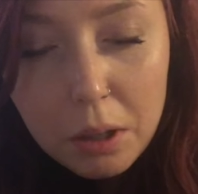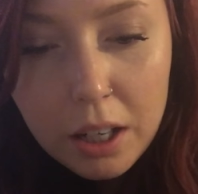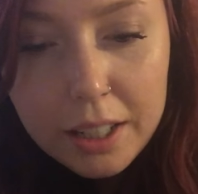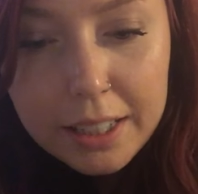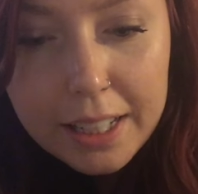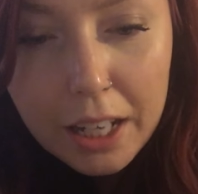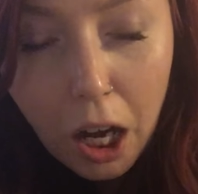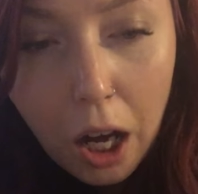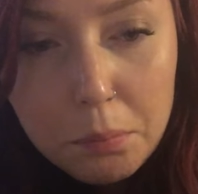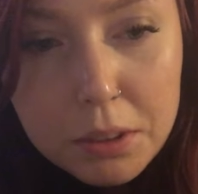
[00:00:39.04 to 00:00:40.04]
but he
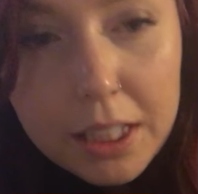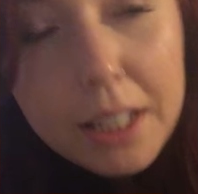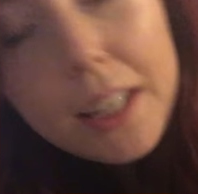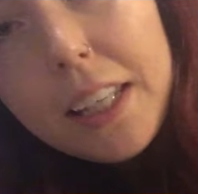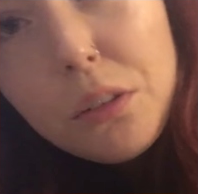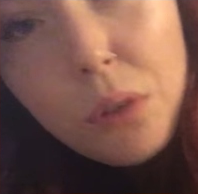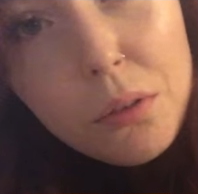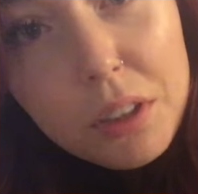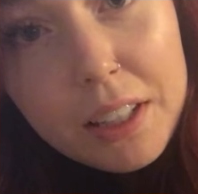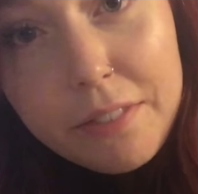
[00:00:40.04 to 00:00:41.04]
hopped. He can
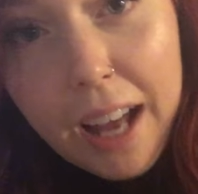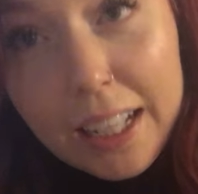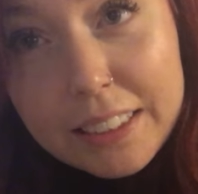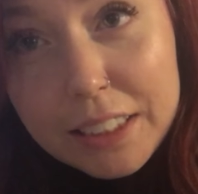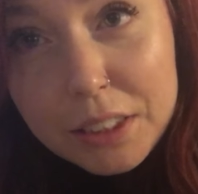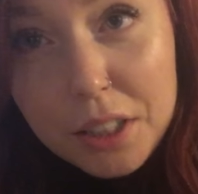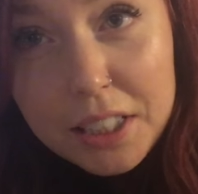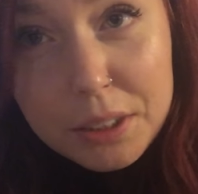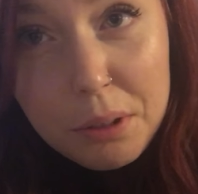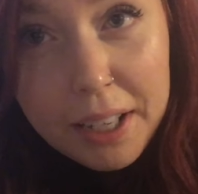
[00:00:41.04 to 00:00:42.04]
run really fast.
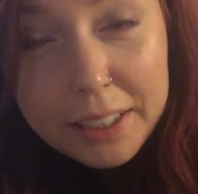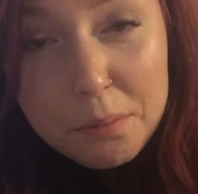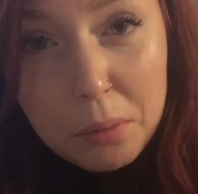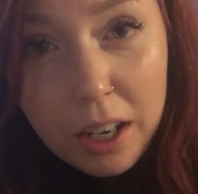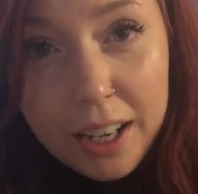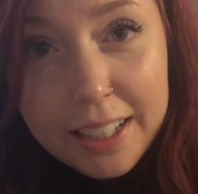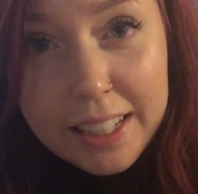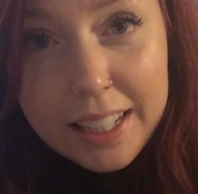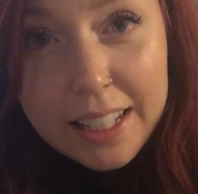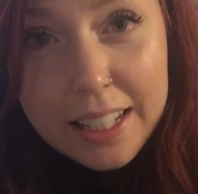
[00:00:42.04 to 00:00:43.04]
He's quick, but
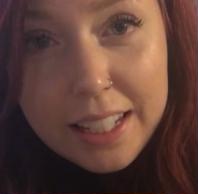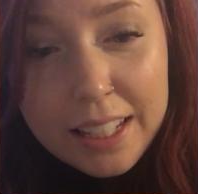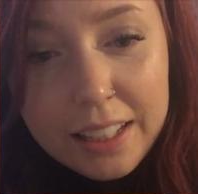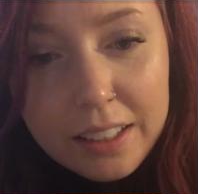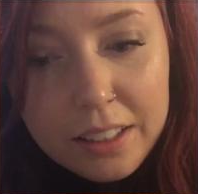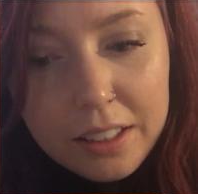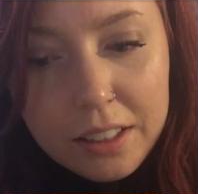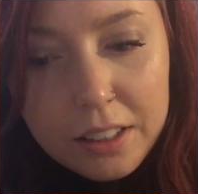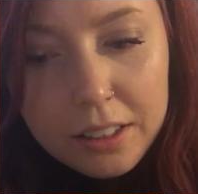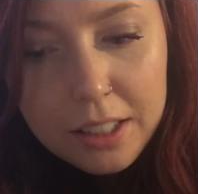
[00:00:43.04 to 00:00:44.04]
he
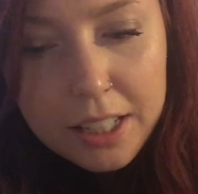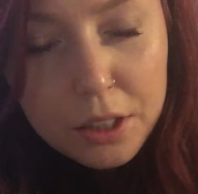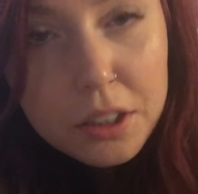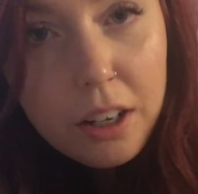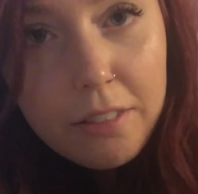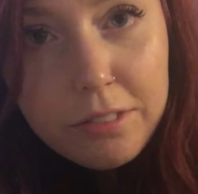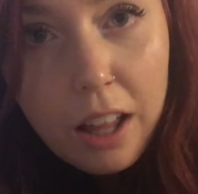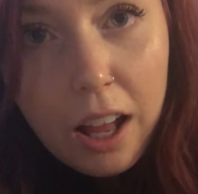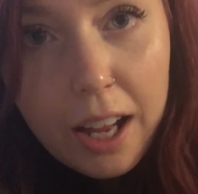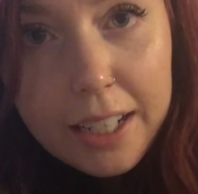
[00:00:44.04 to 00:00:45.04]
could not
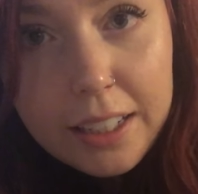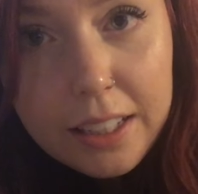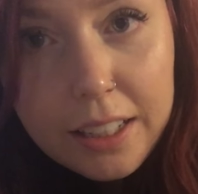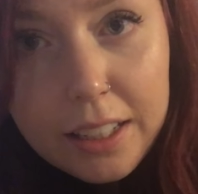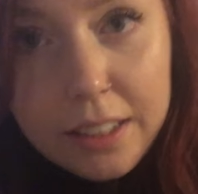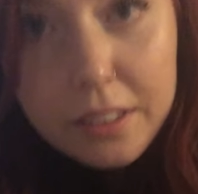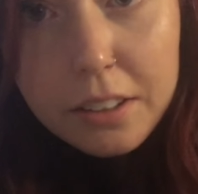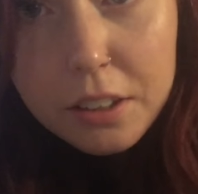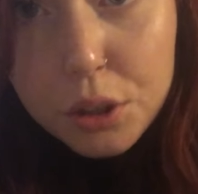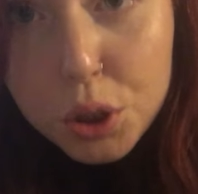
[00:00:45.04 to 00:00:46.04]
fly,
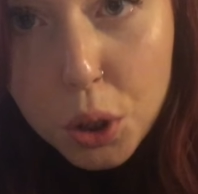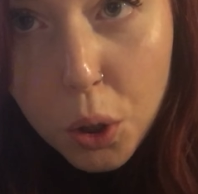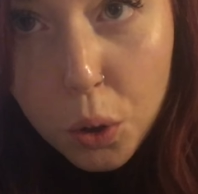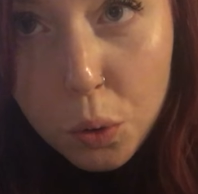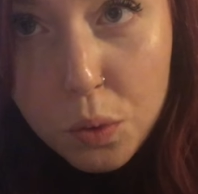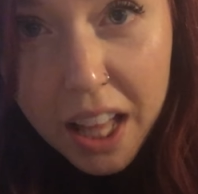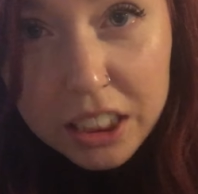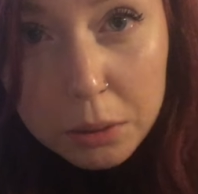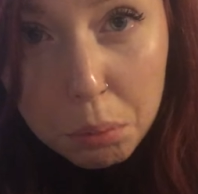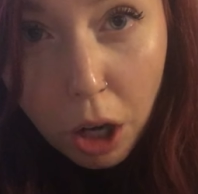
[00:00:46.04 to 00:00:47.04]
and so
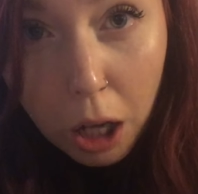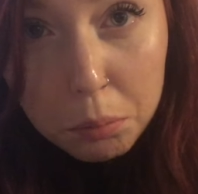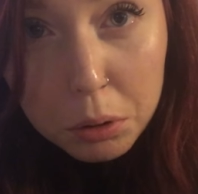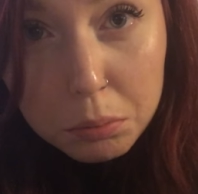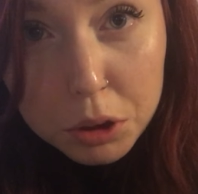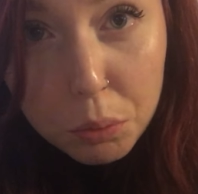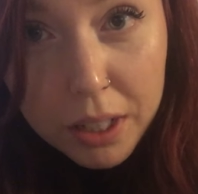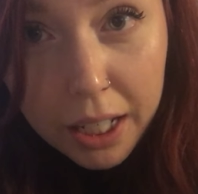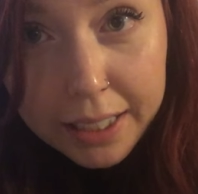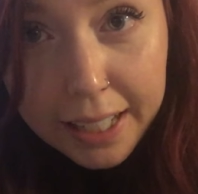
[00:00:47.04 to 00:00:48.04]
that's a problem. So we
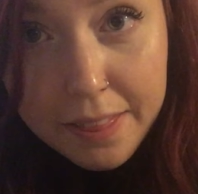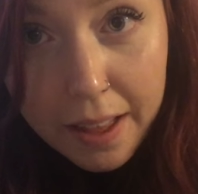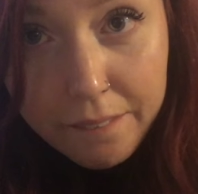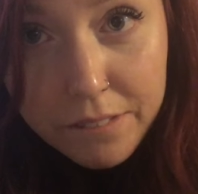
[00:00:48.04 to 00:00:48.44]
gotta get that